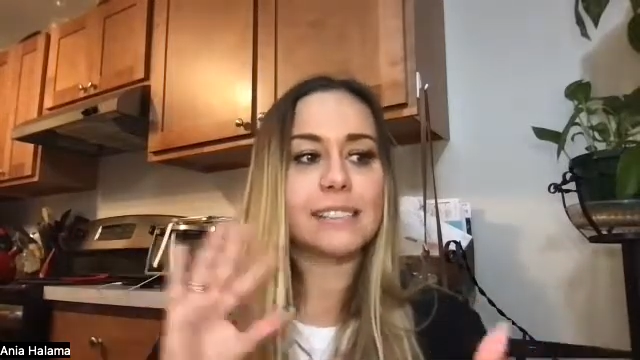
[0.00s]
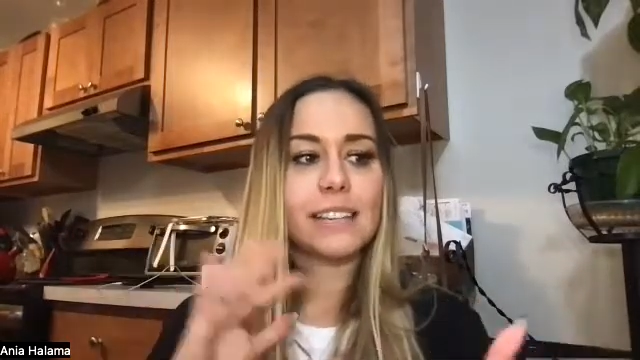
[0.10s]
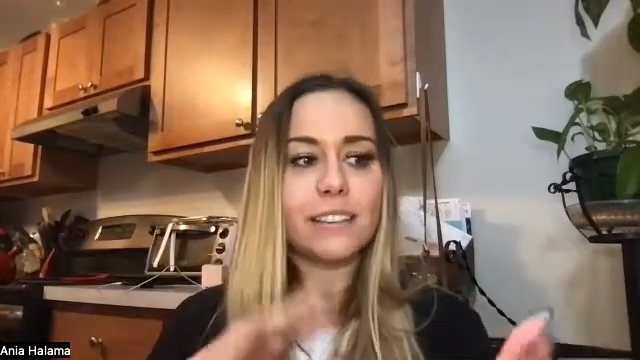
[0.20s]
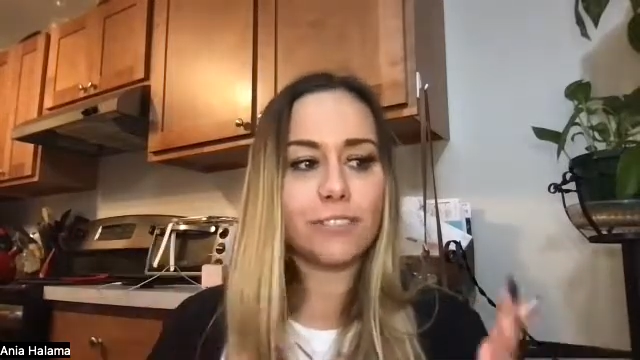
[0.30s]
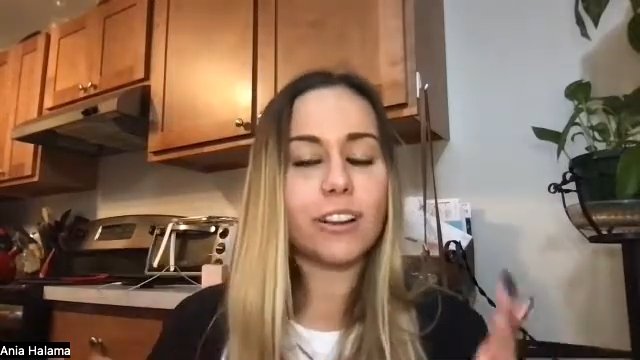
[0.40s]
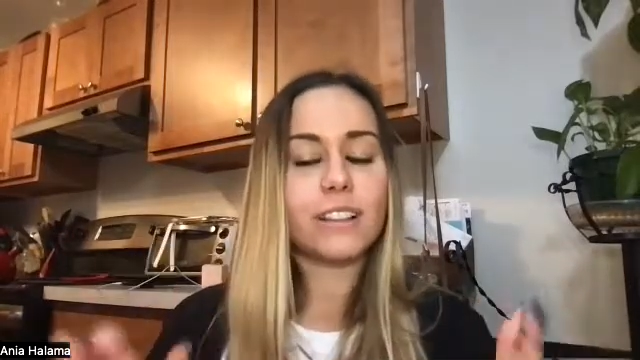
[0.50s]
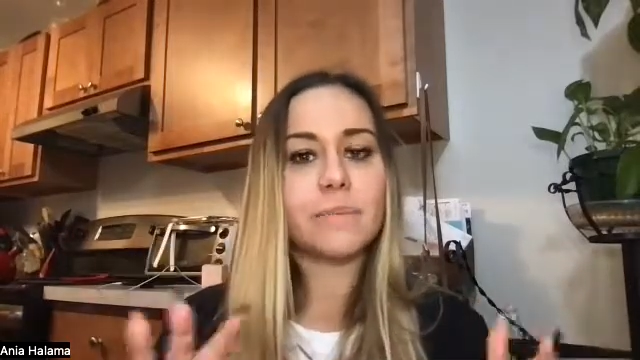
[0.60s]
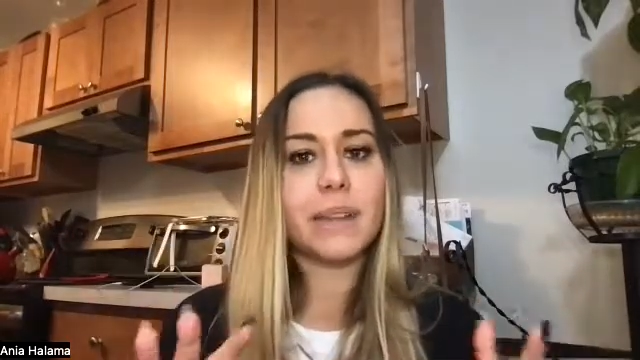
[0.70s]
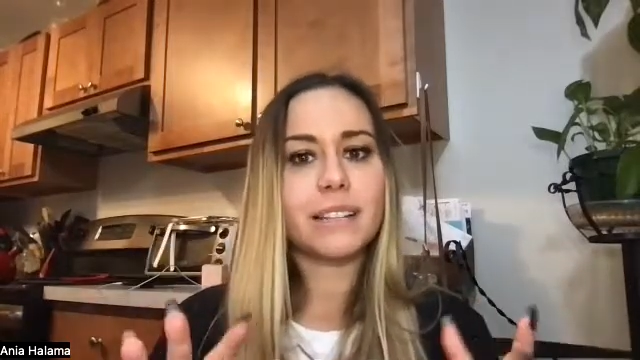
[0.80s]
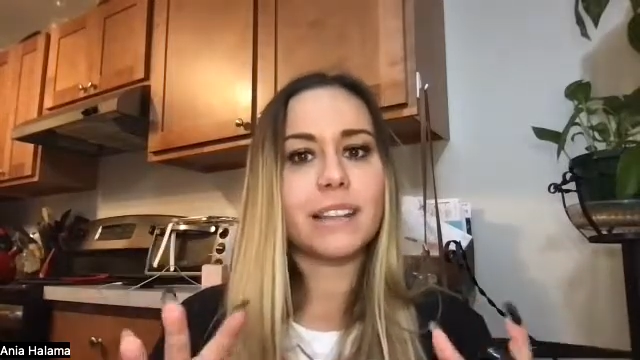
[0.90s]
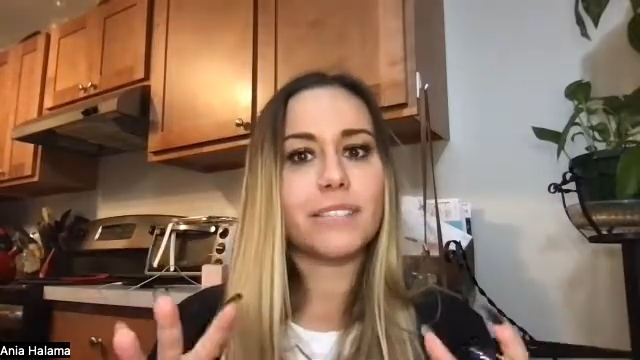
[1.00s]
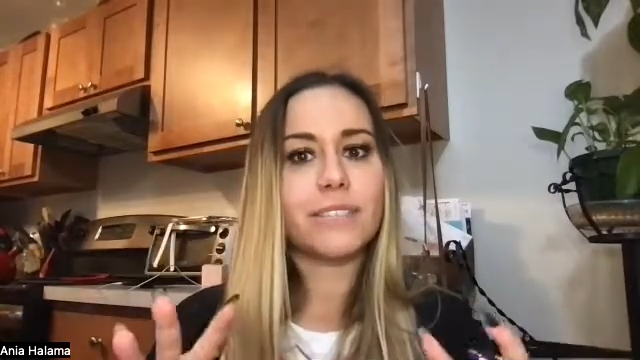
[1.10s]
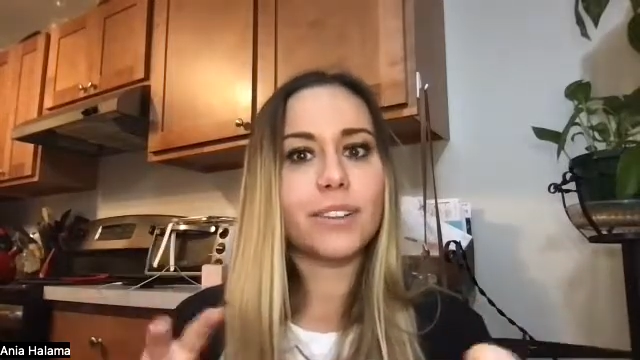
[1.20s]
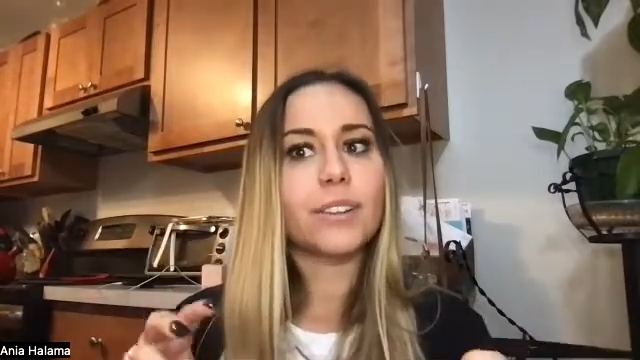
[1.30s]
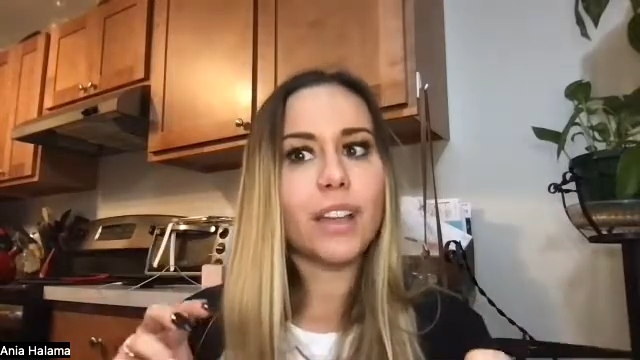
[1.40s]
like if you're on the magnetic
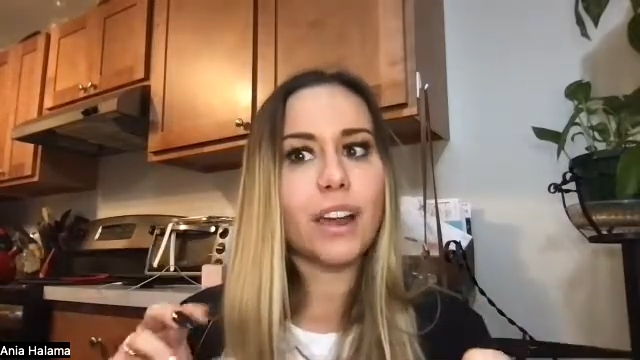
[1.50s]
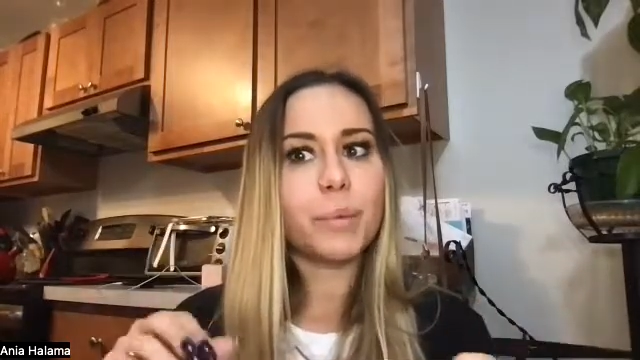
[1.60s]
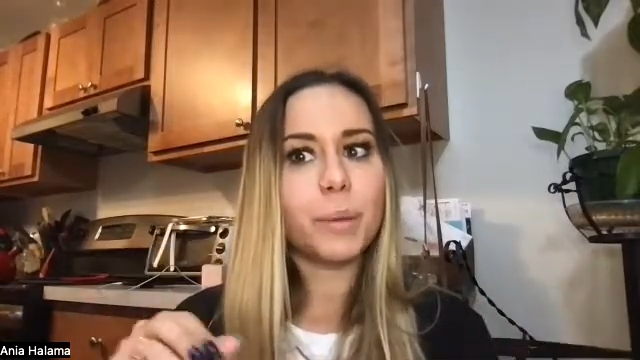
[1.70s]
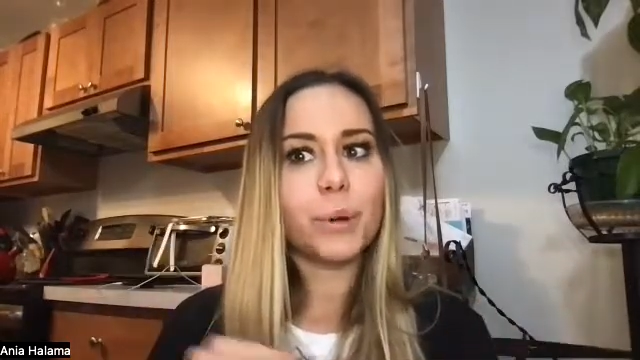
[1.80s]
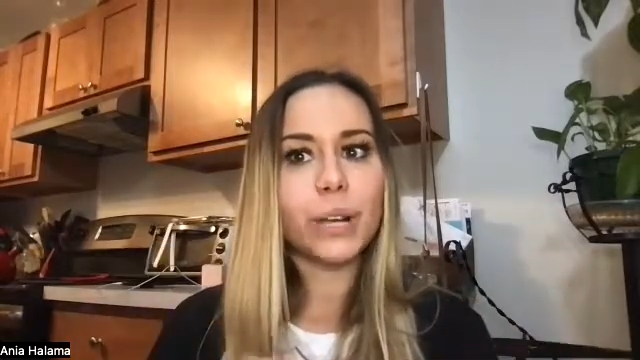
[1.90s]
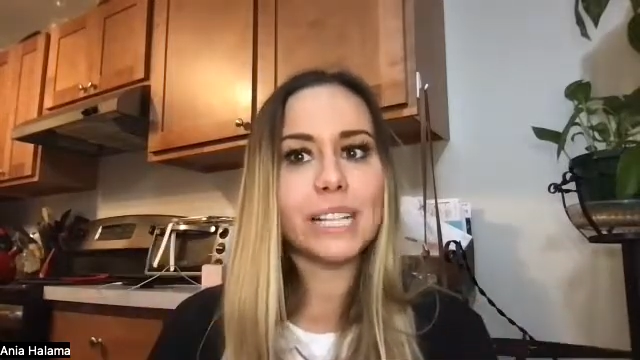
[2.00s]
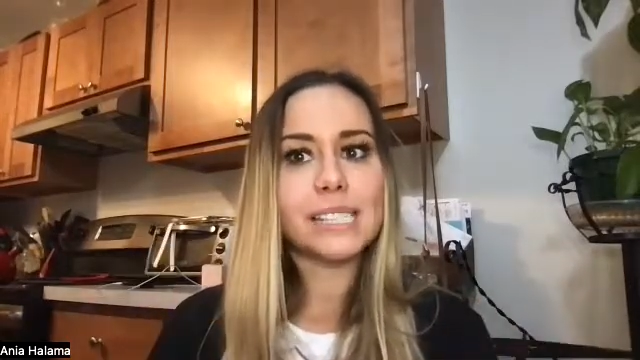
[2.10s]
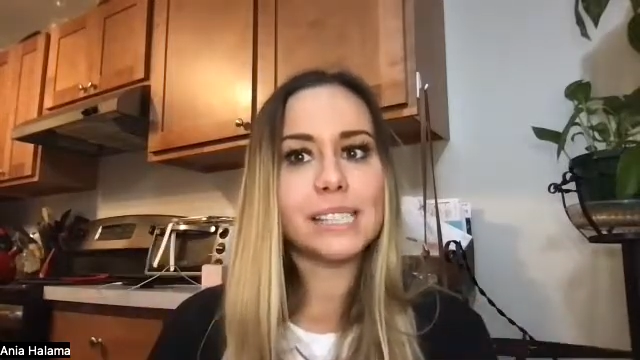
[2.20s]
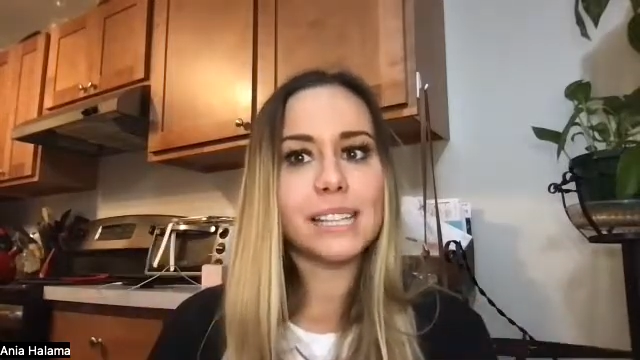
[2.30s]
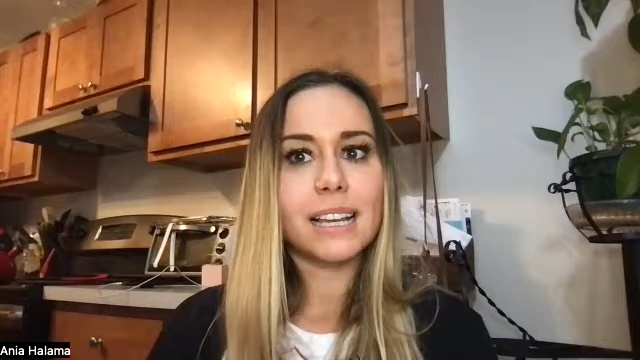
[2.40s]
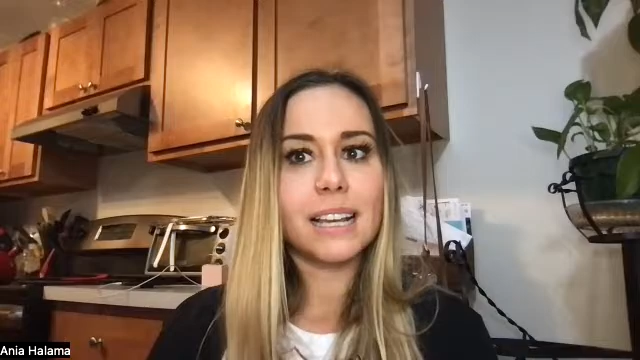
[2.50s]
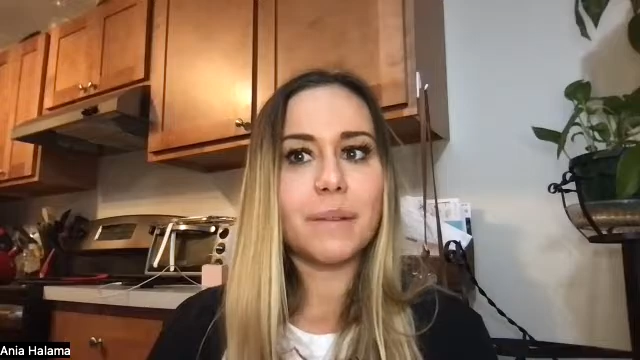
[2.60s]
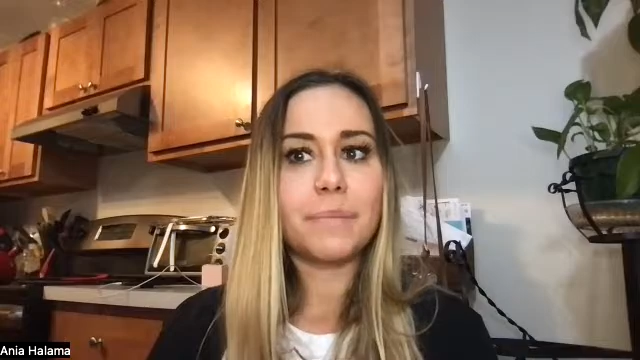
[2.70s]
field, a lot of people get sick.